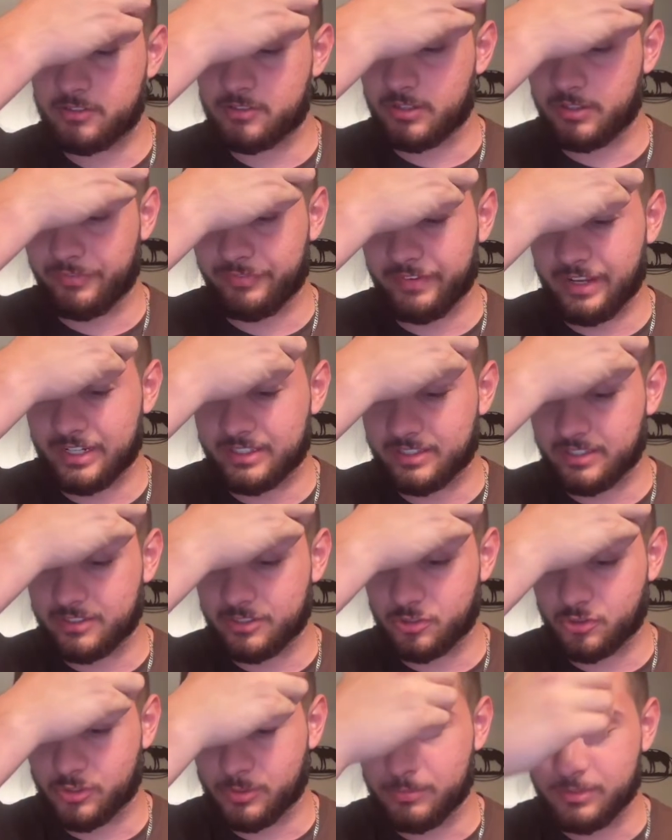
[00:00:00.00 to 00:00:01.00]
So the fact that the
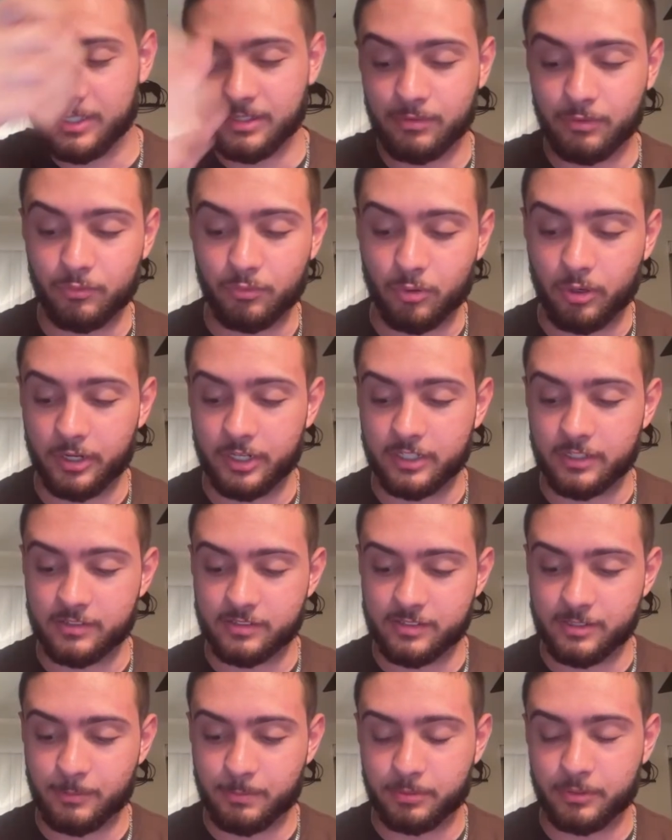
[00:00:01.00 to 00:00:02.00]
stream's even running is
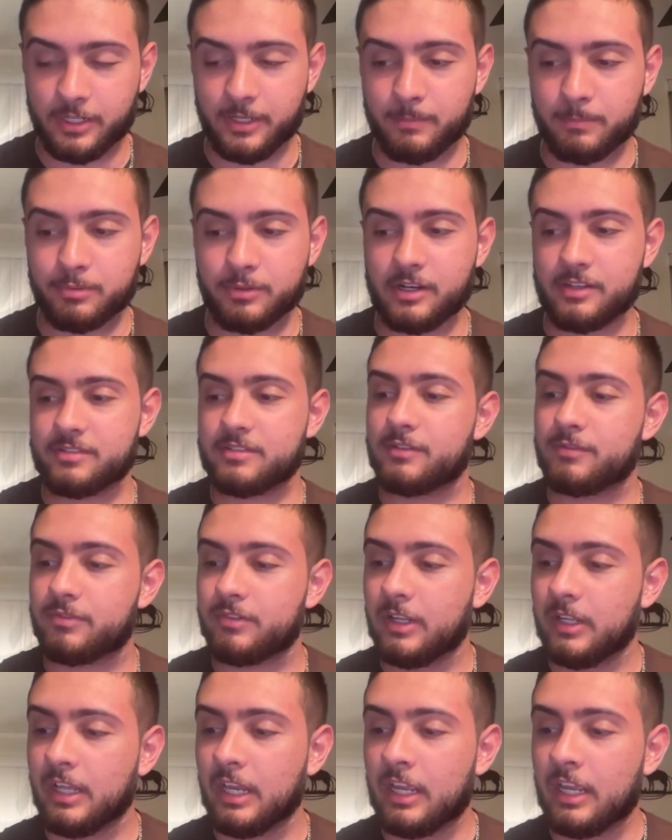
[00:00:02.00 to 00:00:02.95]
still pretty impressive.